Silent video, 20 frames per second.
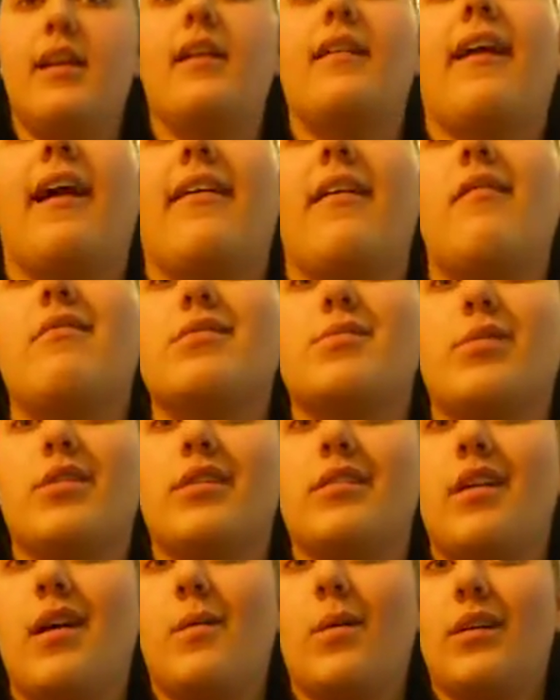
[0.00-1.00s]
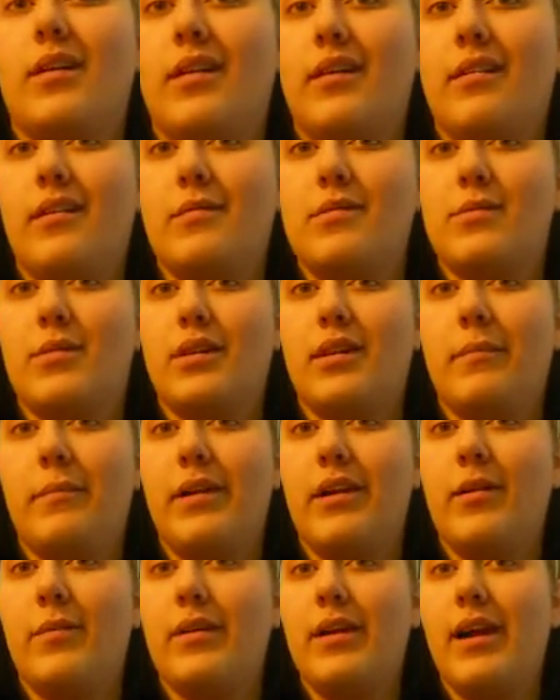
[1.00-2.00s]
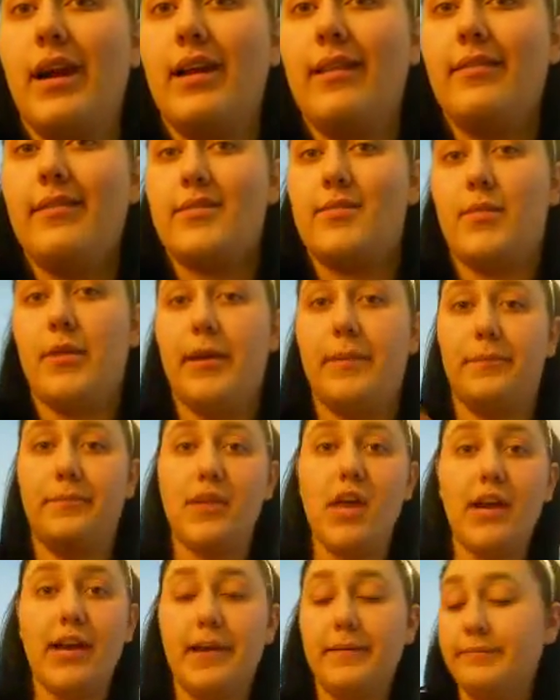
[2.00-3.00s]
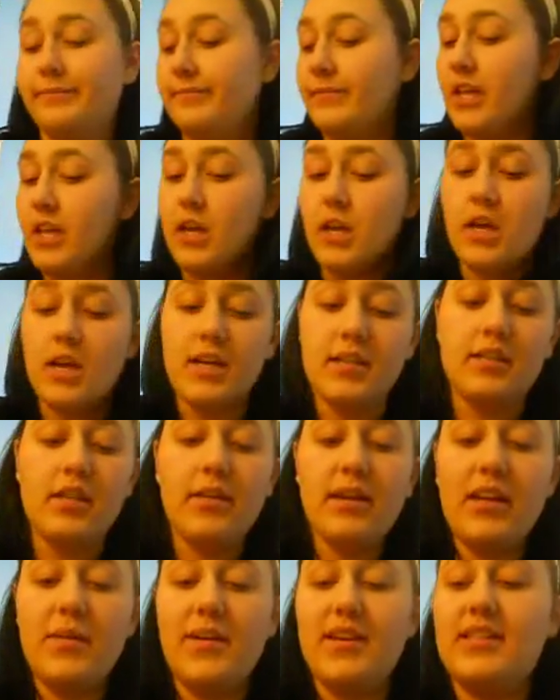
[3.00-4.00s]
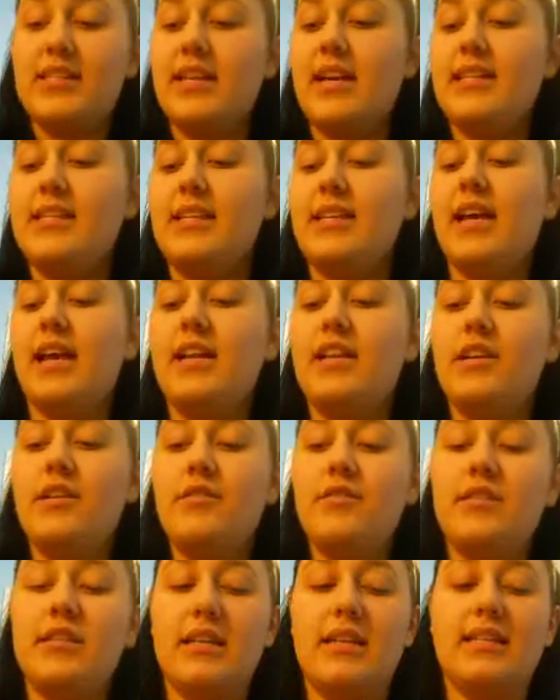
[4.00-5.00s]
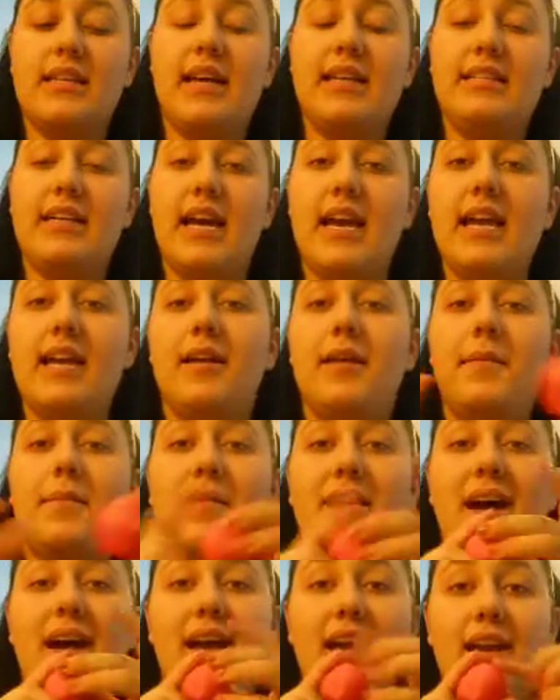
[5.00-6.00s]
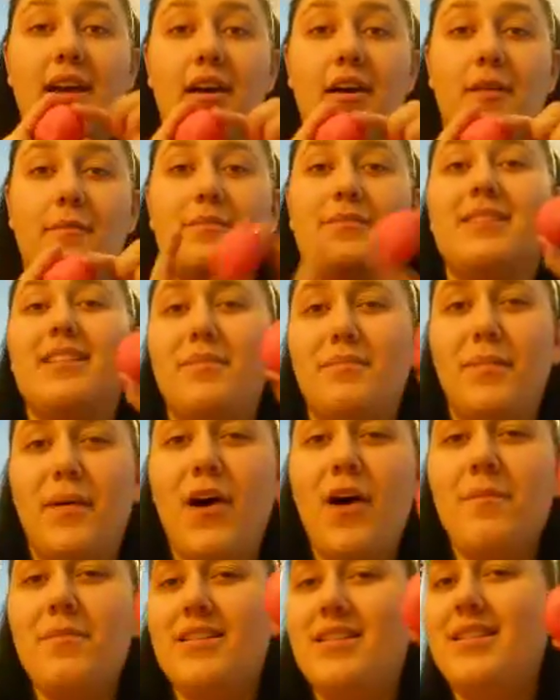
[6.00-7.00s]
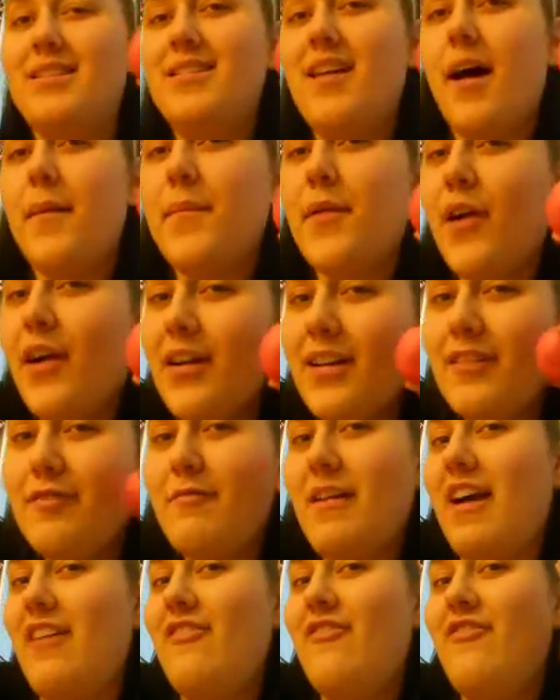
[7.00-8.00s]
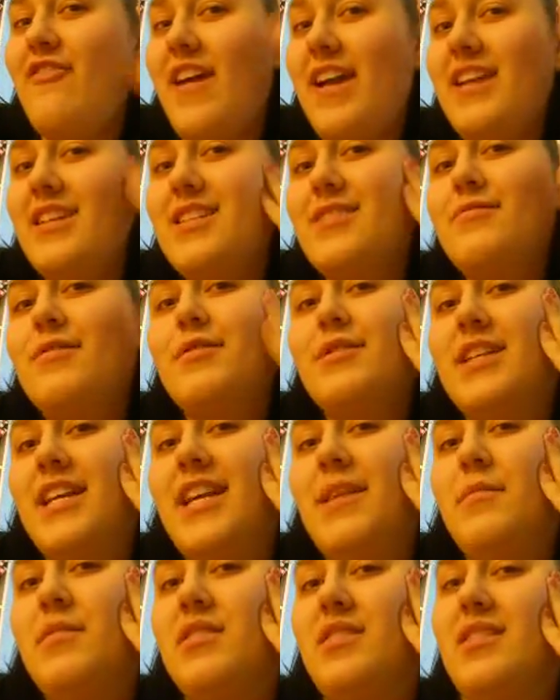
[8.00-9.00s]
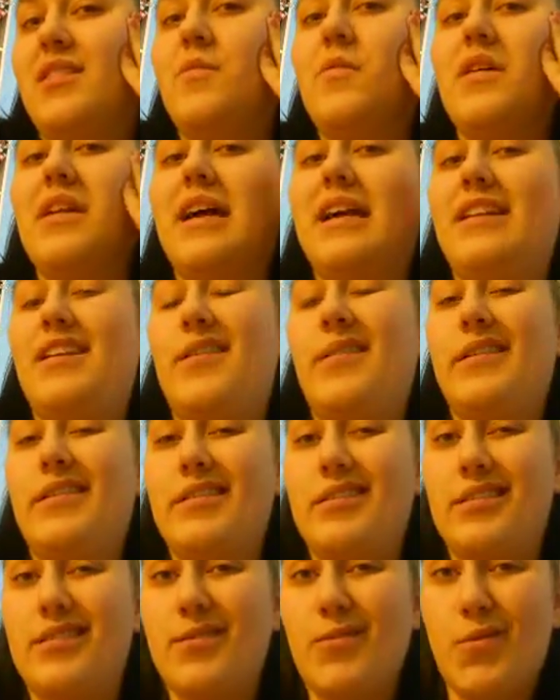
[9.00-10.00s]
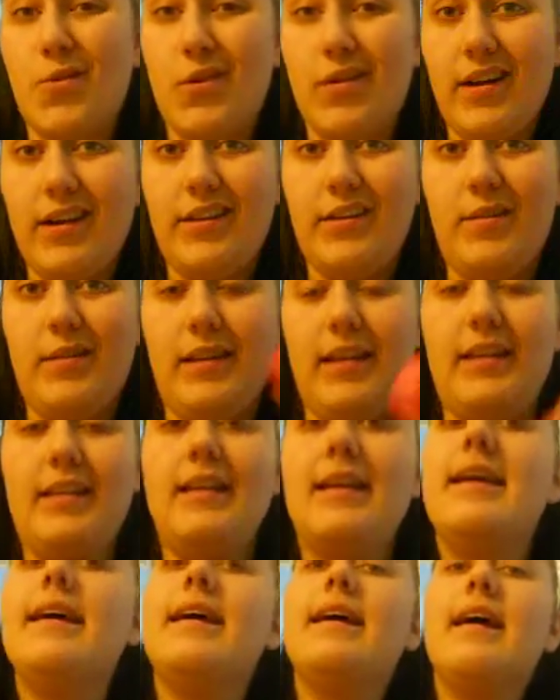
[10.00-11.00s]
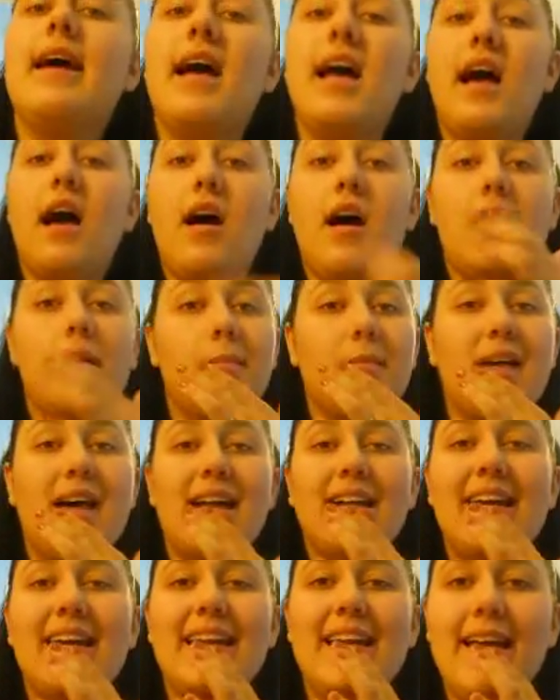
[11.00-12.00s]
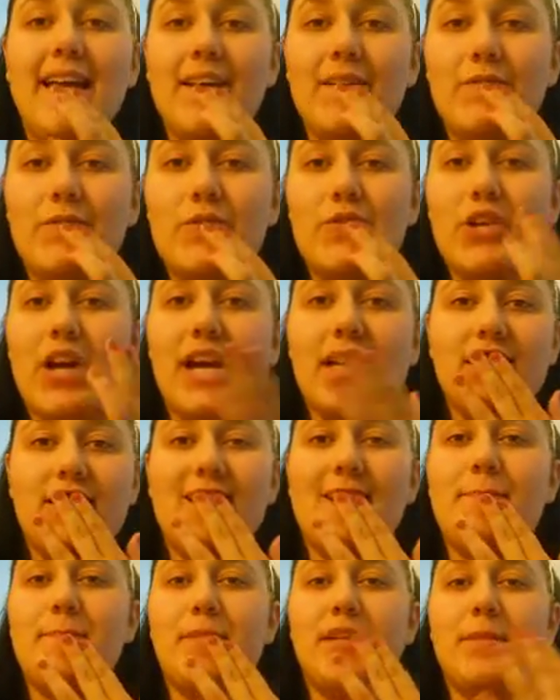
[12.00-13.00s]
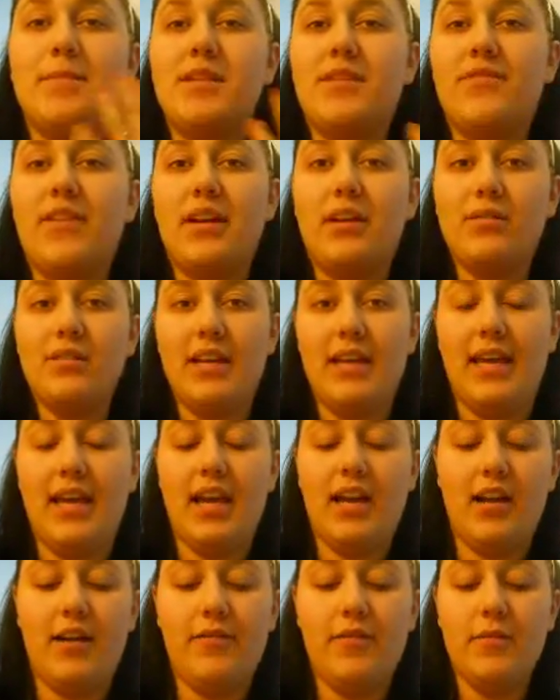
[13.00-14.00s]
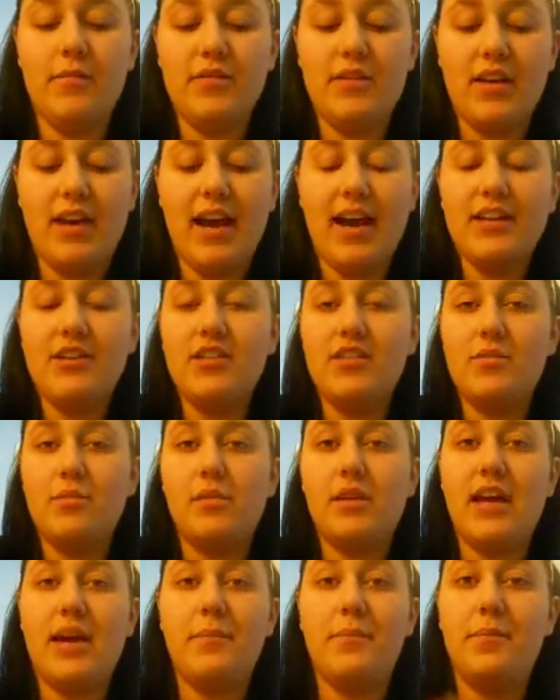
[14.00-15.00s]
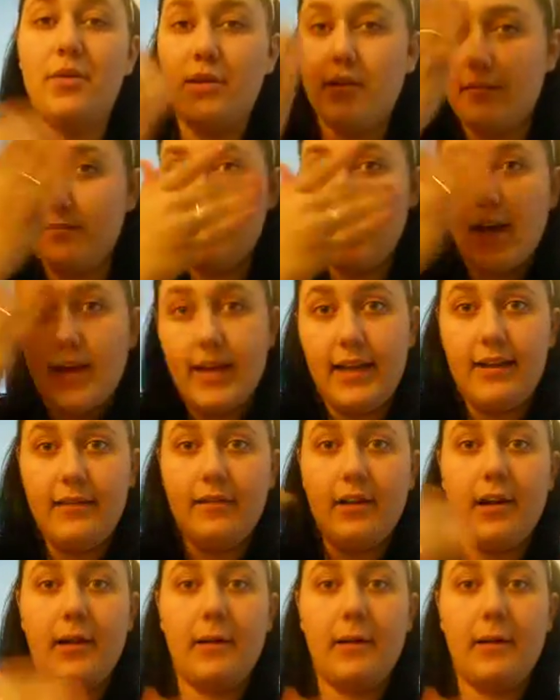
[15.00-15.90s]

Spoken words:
Okay, that was not working. That was working better when I had it this way. Okay. So anyways, the next thing I use is I take my lip balm. This is not part of my face routine, but this is what I do, and this is the order I do it in. I kind of have dry, chapped lips if I don't take care of them, so I just, when I put my